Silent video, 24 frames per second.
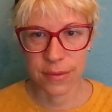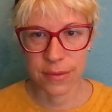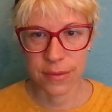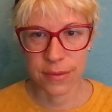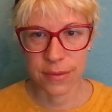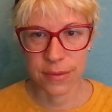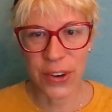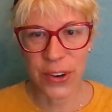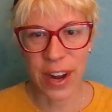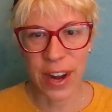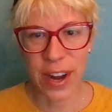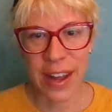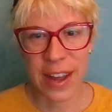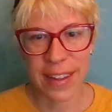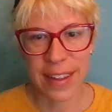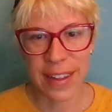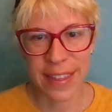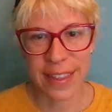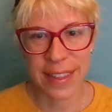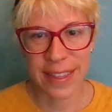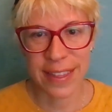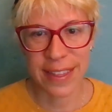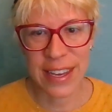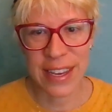Great,
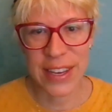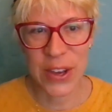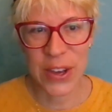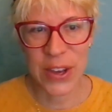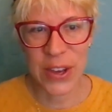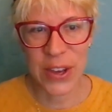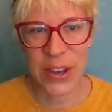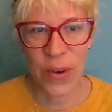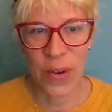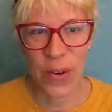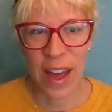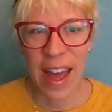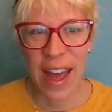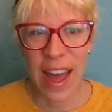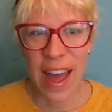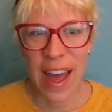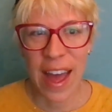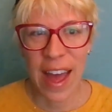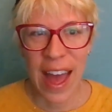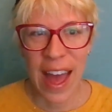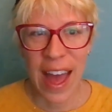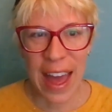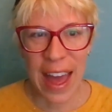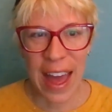thank you.
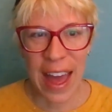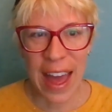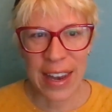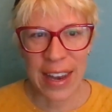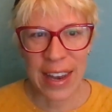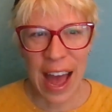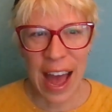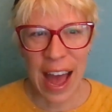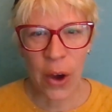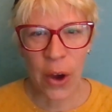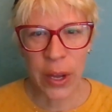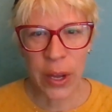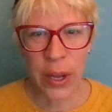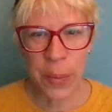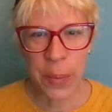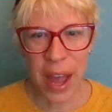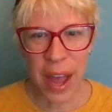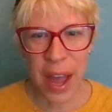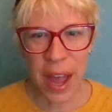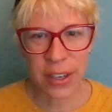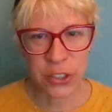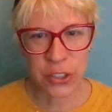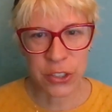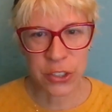And how can
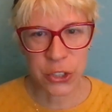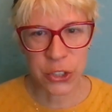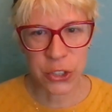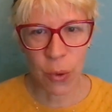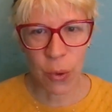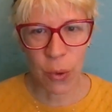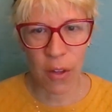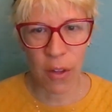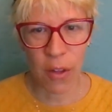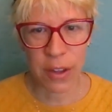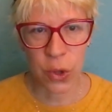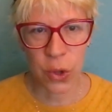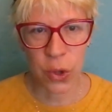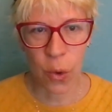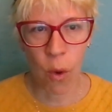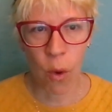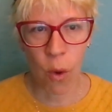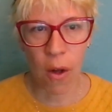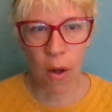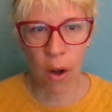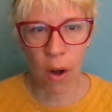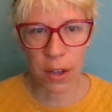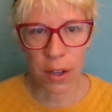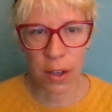payers do all this
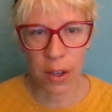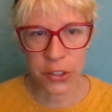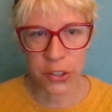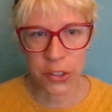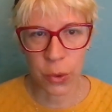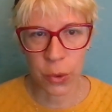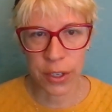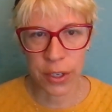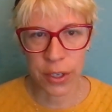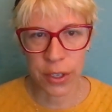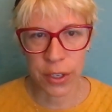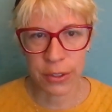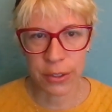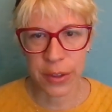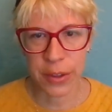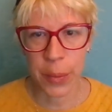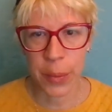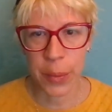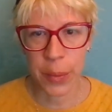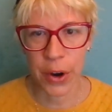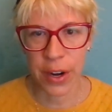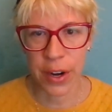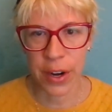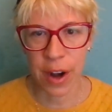while also
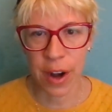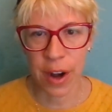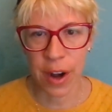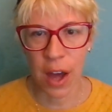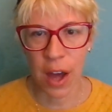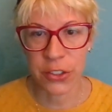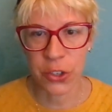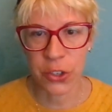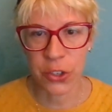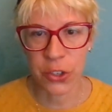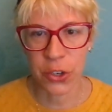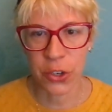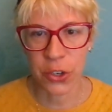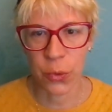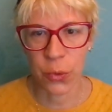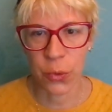reducing the burden on internal